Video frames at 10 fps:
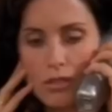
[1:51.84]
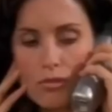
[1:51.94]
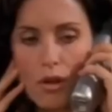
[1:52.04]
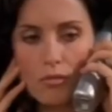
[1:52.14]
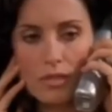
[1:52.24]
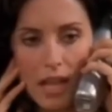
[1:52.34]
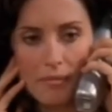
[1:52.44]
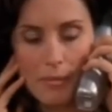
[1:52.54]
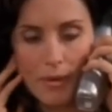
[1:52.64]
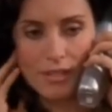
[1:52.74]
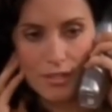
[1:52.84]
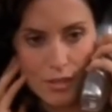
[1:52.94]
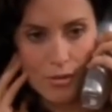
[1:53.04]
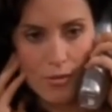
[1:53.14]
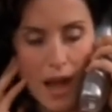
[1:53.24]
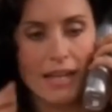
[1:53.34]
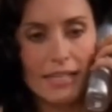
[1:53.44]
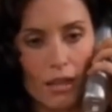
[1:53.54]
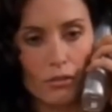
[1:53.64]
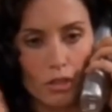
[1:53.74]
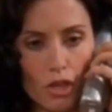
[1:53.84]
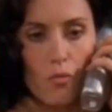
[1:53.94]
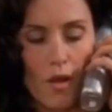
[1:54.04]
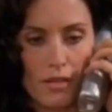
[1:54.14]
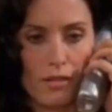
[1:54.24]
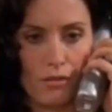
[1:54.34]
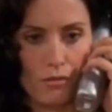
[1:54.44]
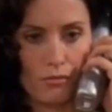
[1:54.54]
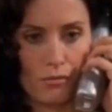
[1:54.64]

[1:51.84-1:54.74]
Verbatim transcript: You don't tell me what to do. I tell you what to do.